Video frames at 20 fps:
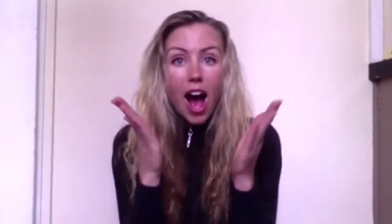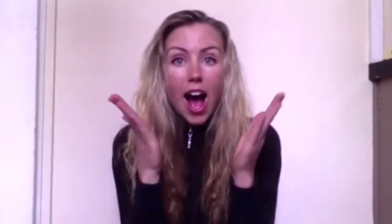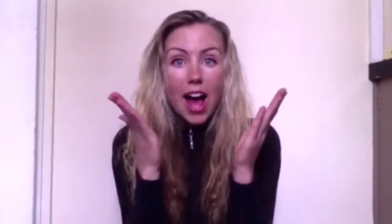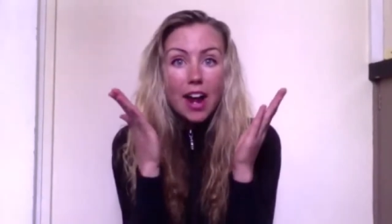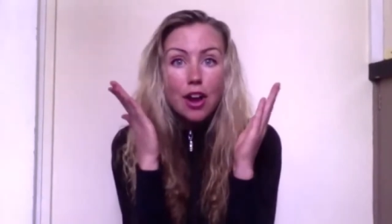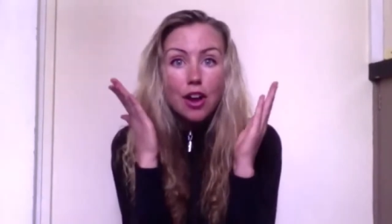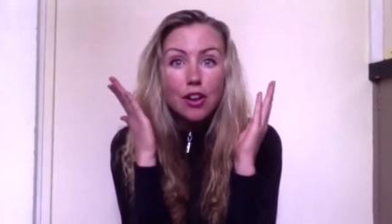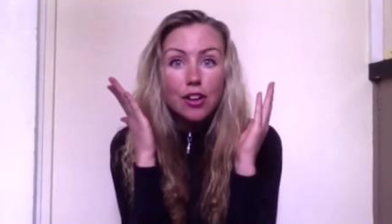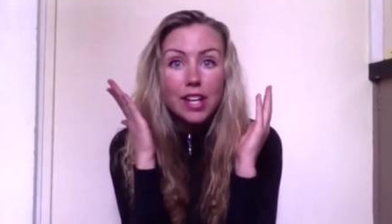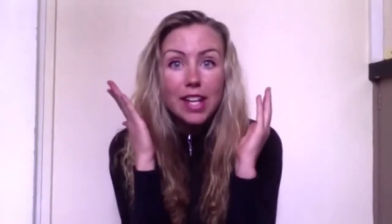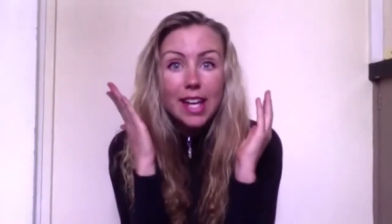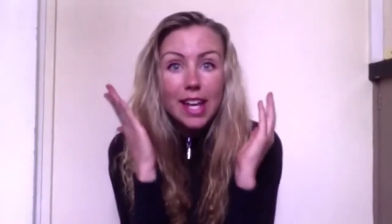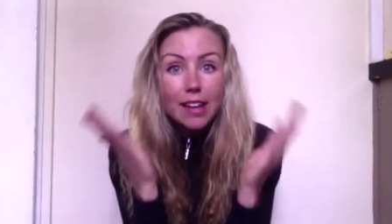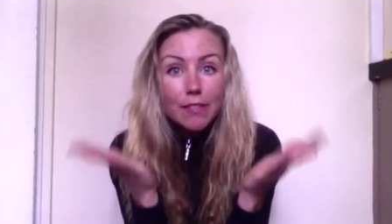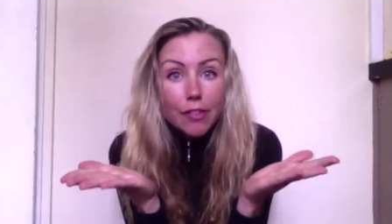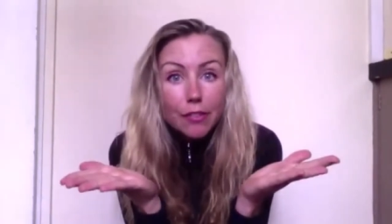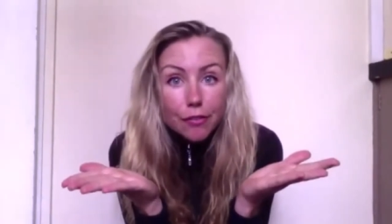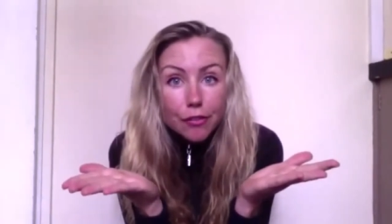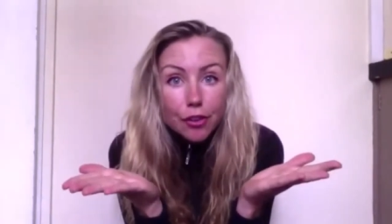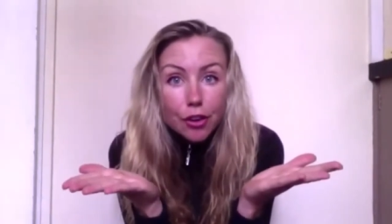I don't
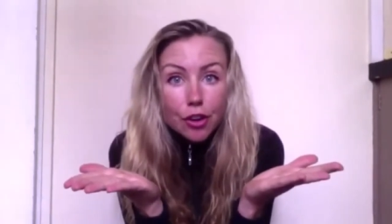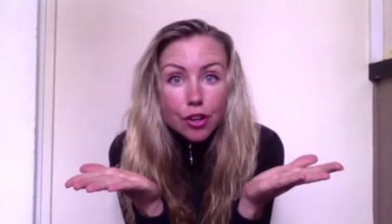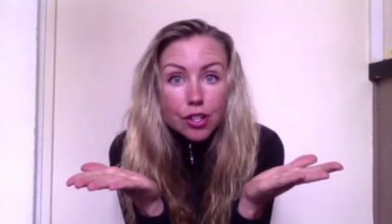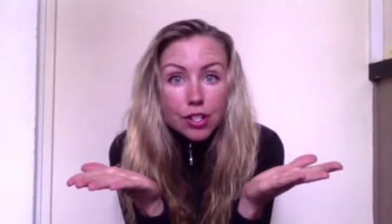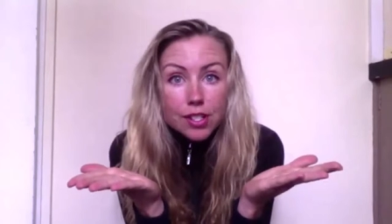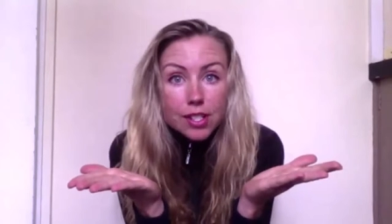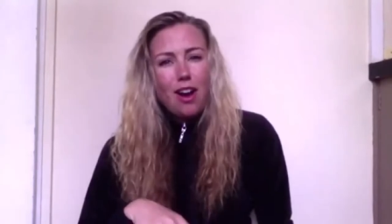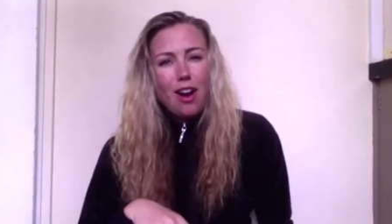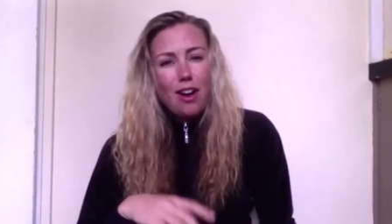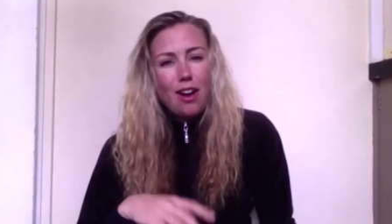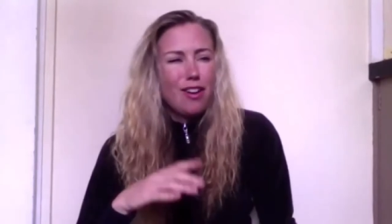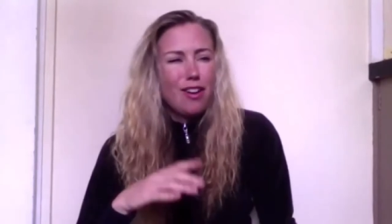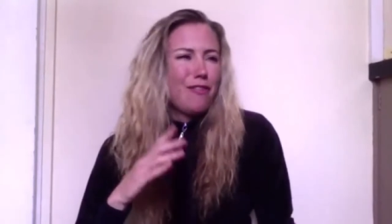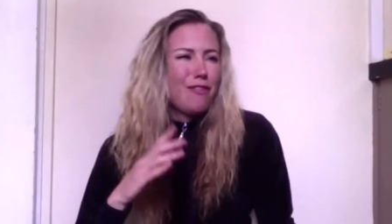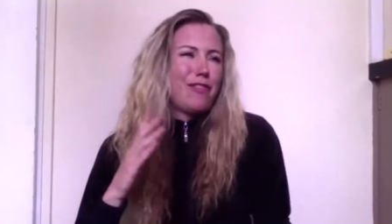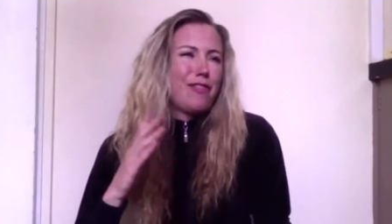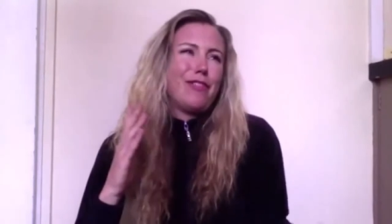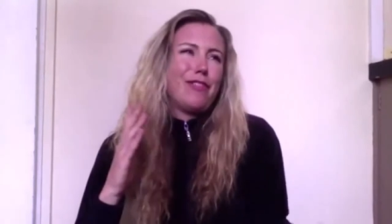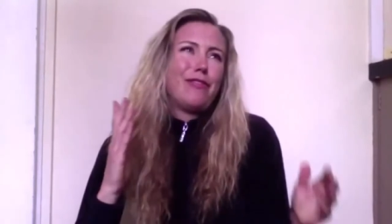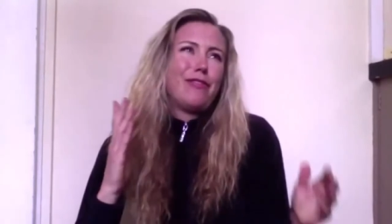give a fruit. Oh,
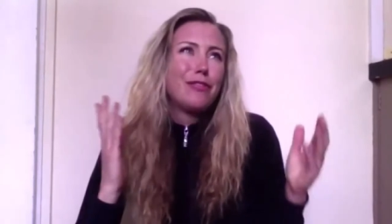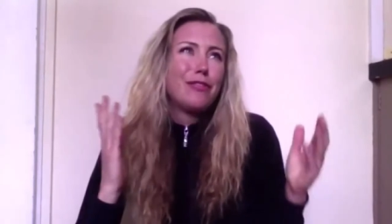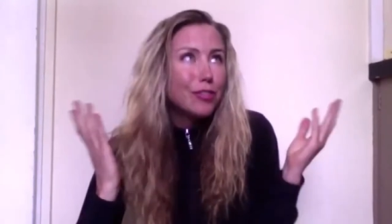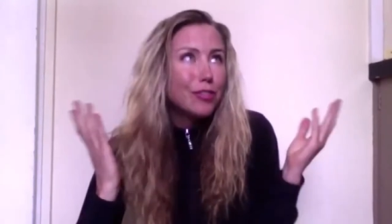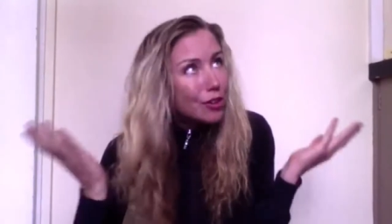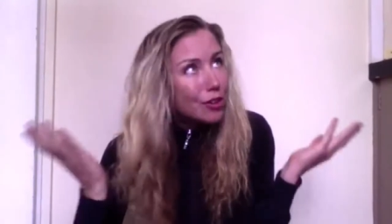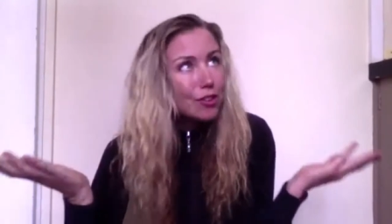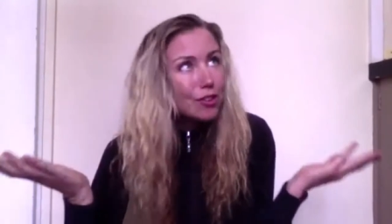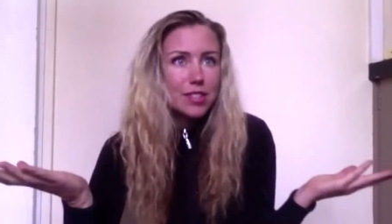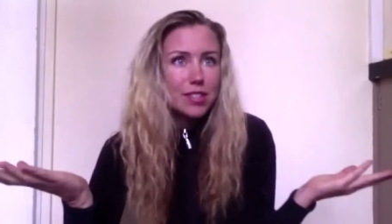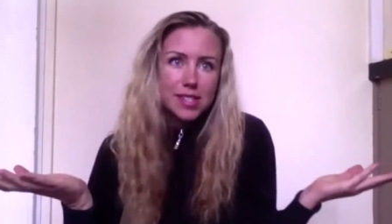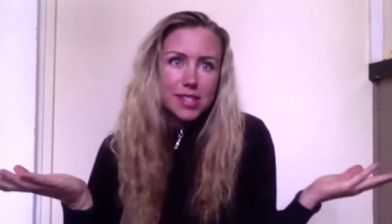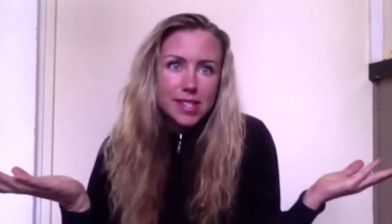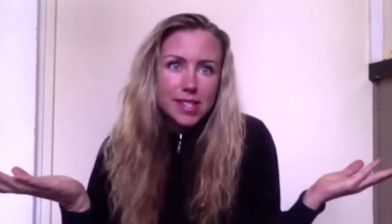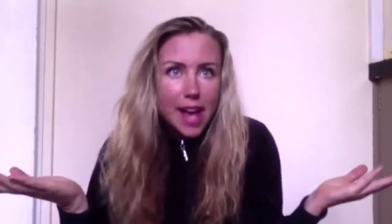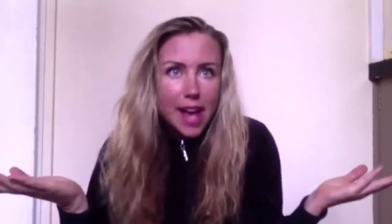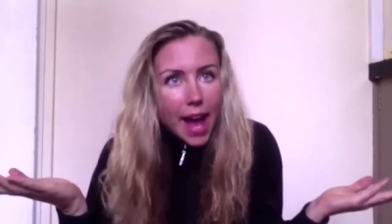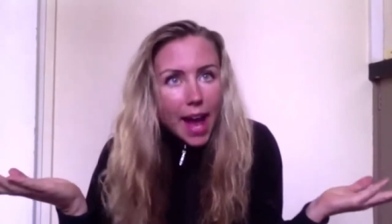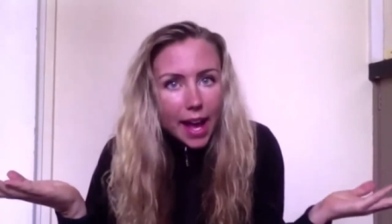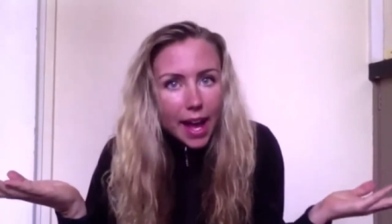for fruit's
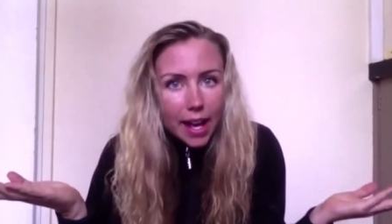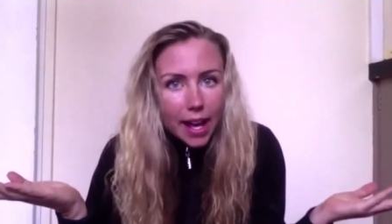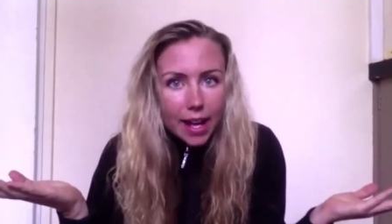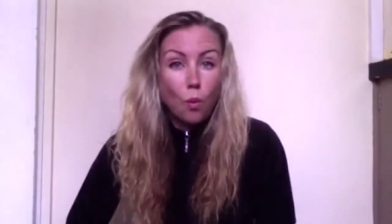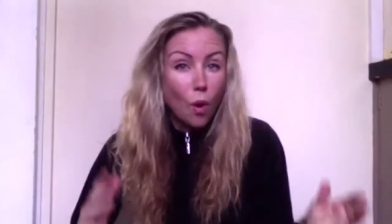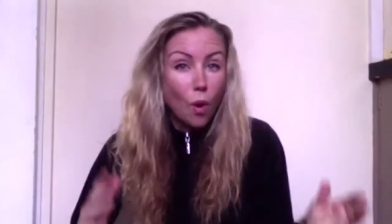sake.